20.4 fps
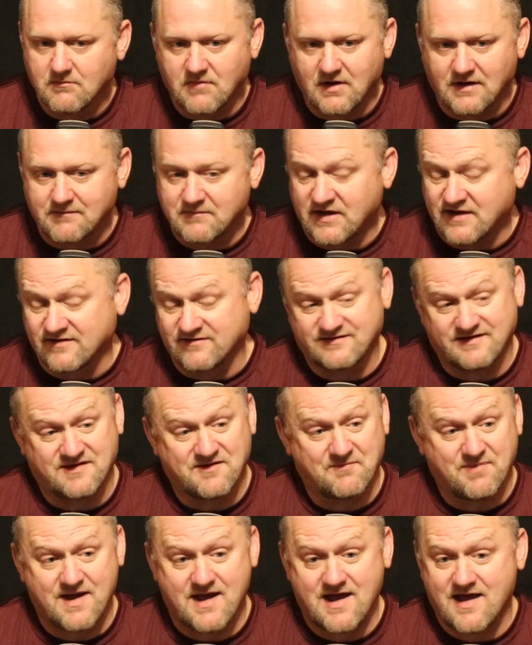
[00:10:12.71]
But because in
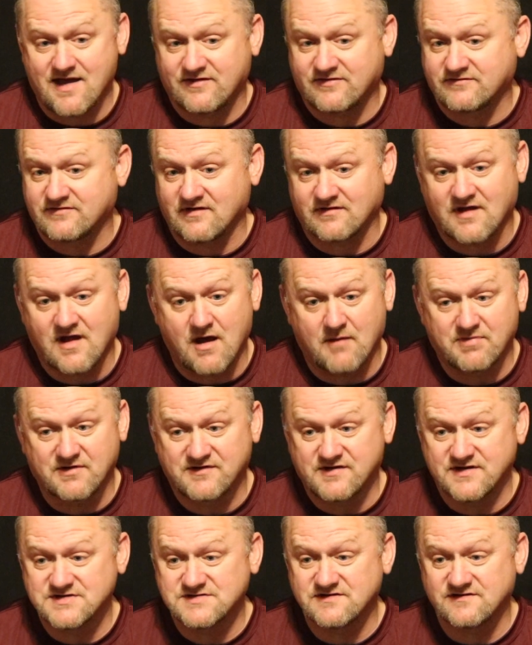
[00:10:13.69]
the past at
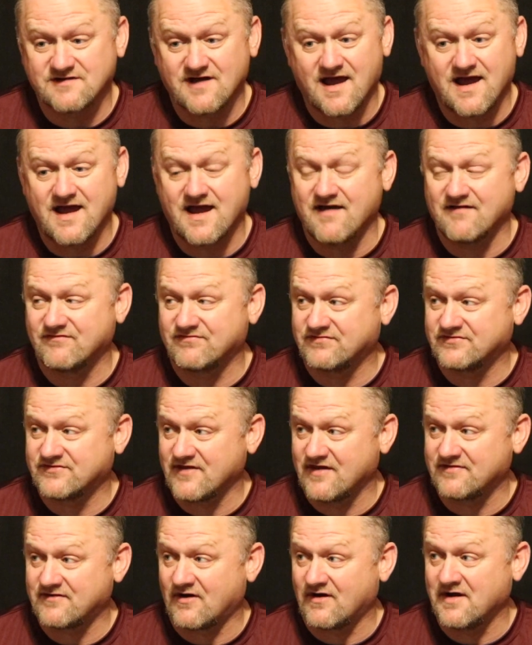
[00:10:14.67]
competitions, I have
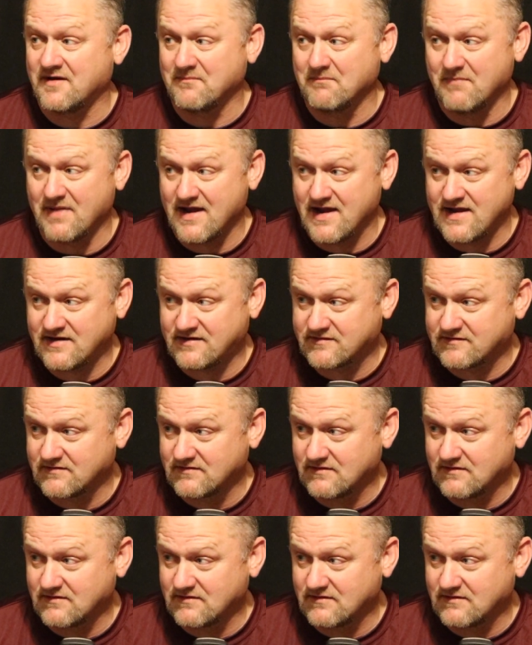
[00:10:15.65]
sat there and baked.